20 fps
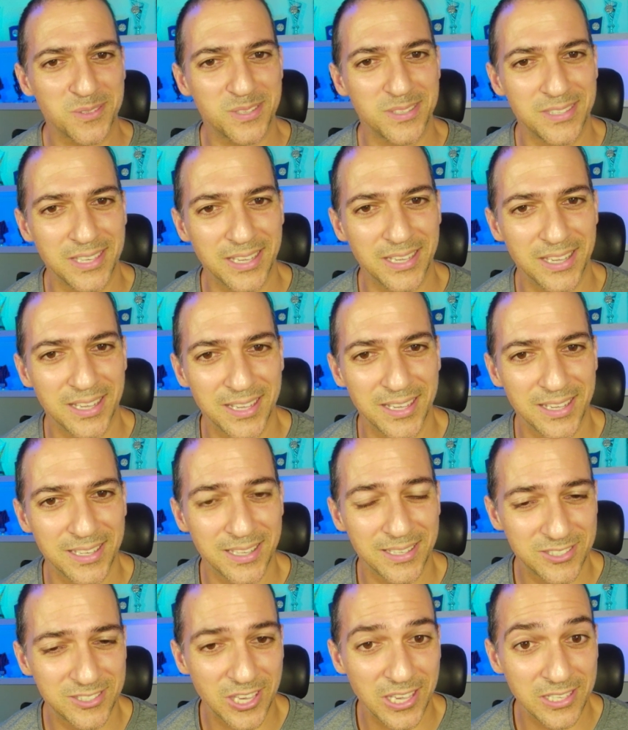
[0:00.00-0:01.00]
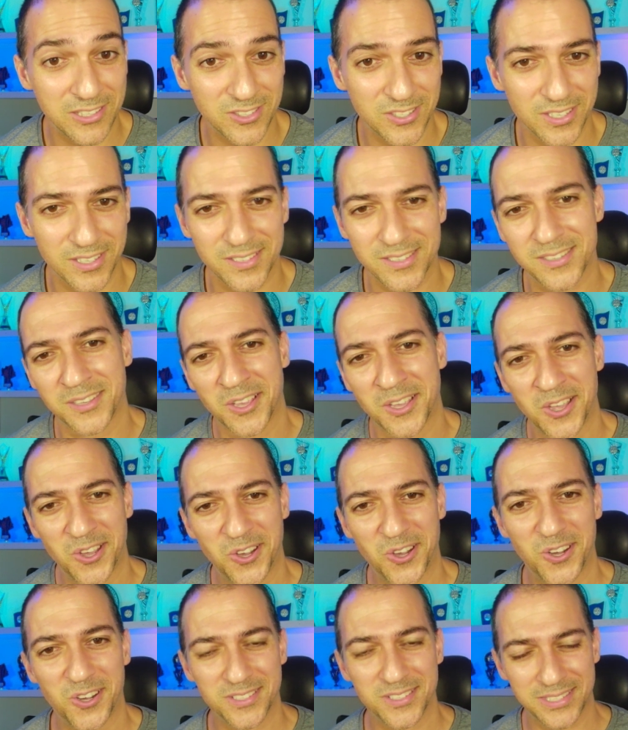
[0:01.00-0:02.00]
the changes
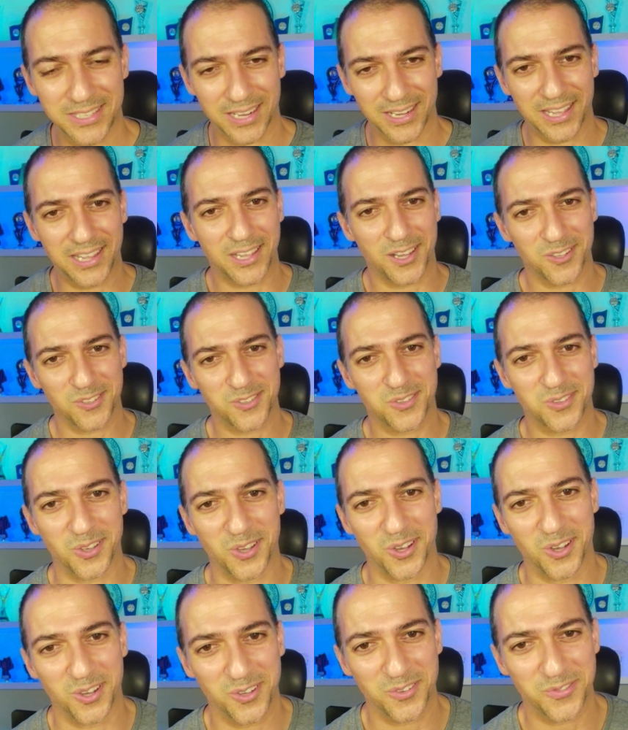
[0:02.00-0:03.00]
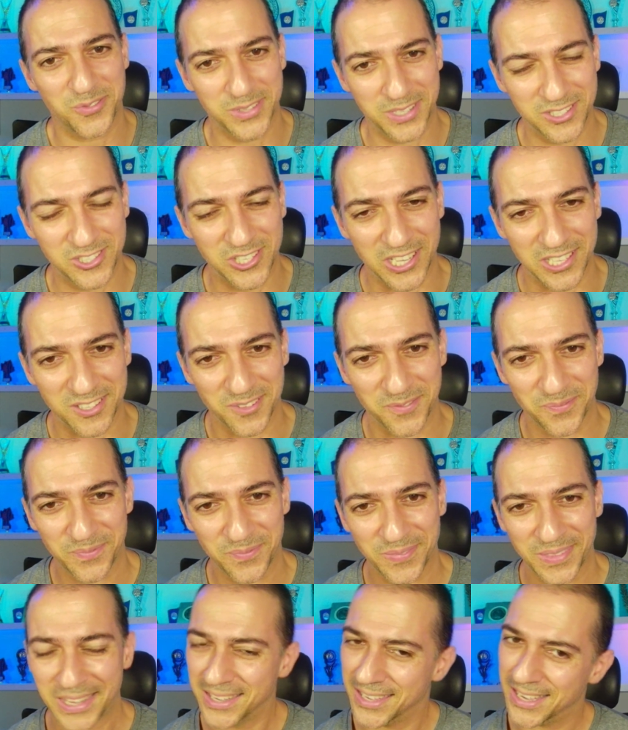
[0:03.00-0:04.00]
on the layout of the channel.
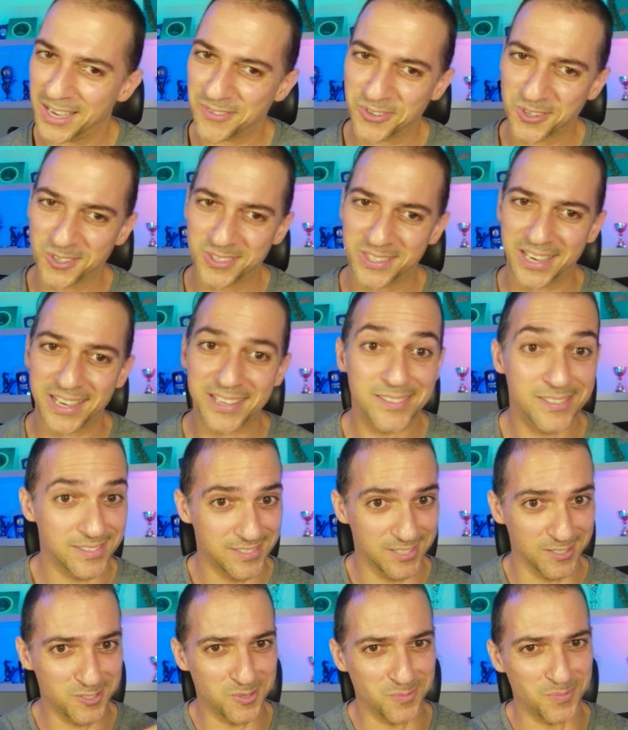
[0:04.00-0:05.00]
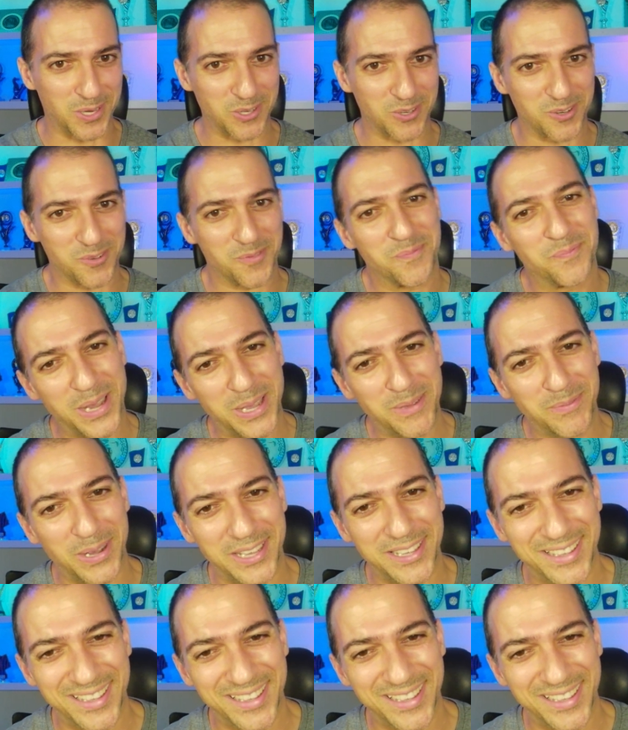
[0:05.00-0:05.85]
Have a good night. Till tomorrow. Bye bye.